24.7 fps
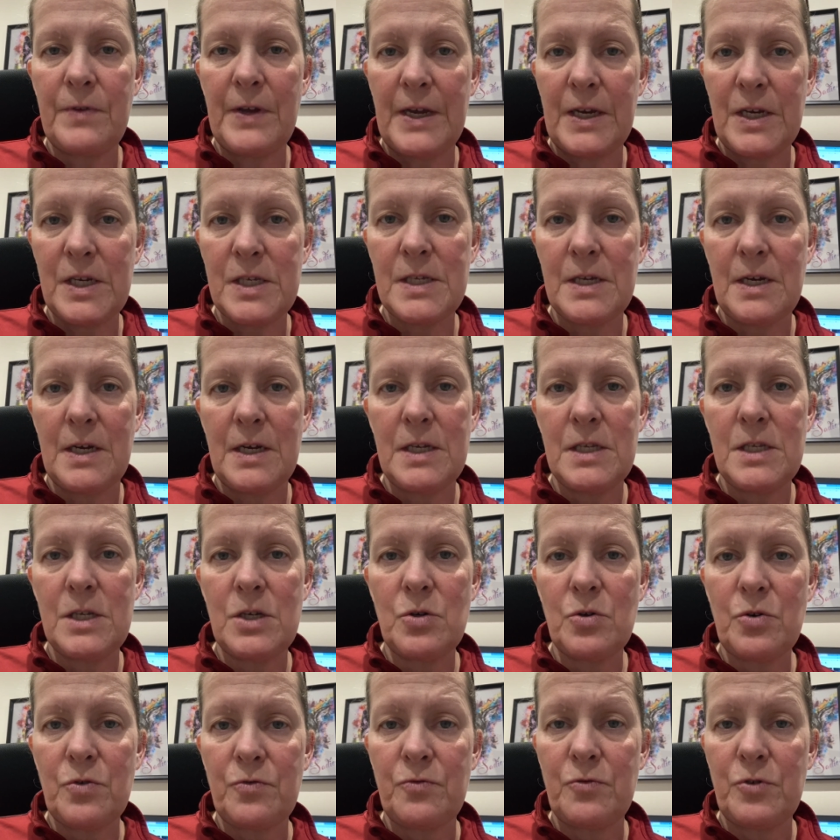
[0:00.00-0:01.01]
anxiety
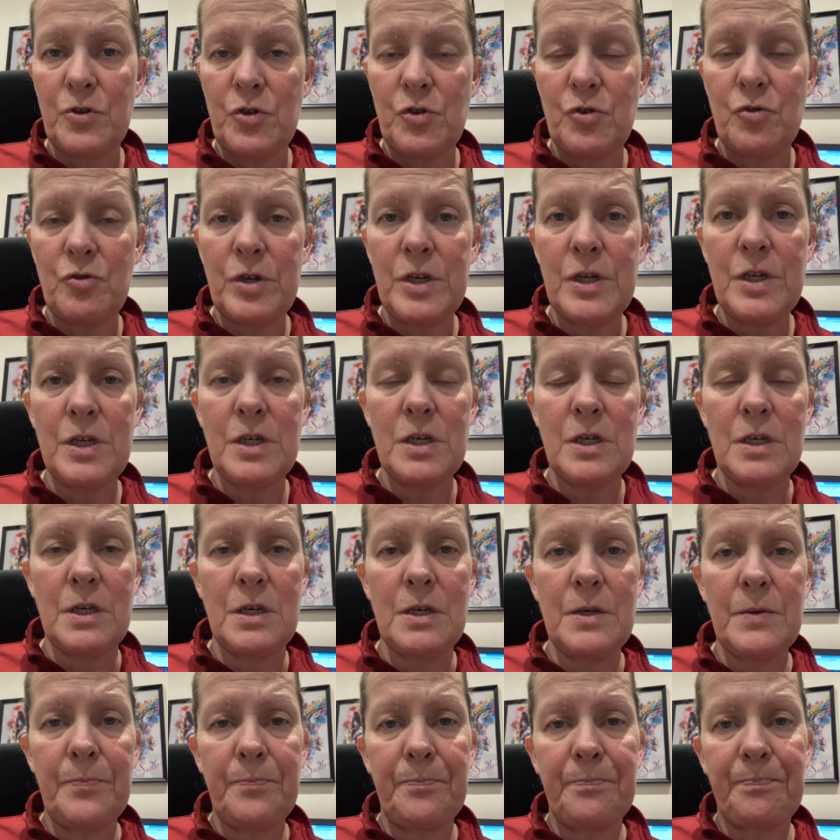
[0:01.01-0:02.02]
or
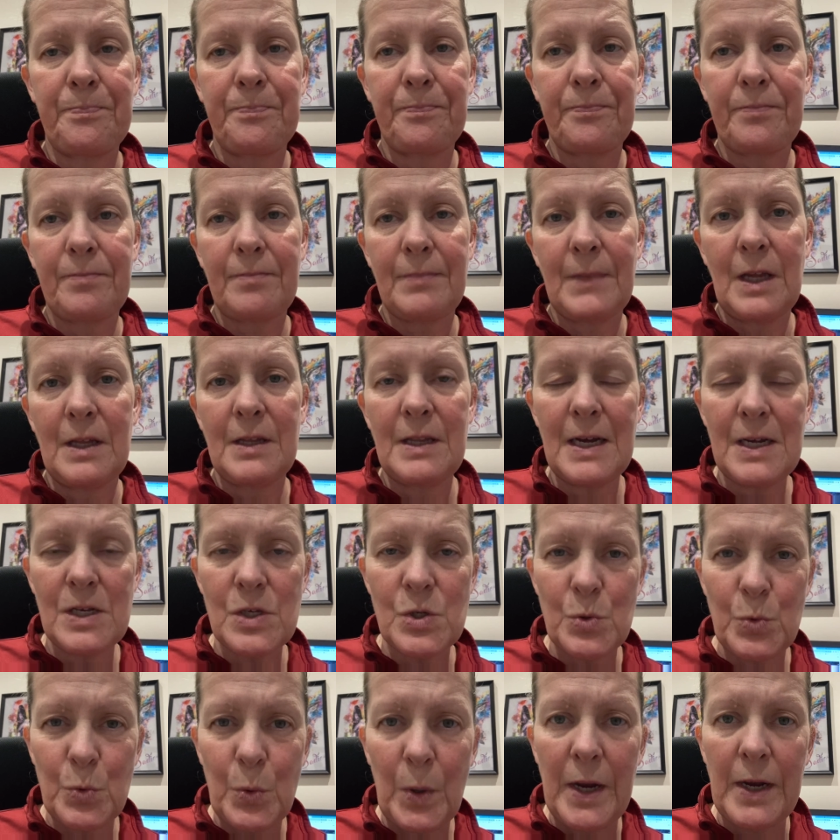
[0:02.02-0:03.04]
frustration, that's
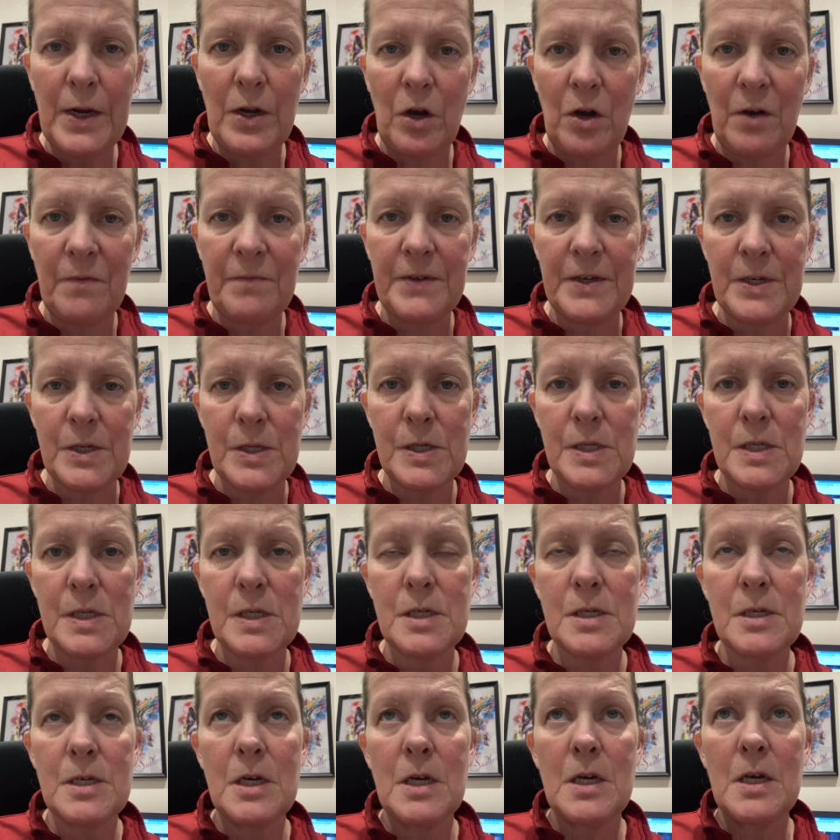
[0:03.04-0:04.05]
quite obvious.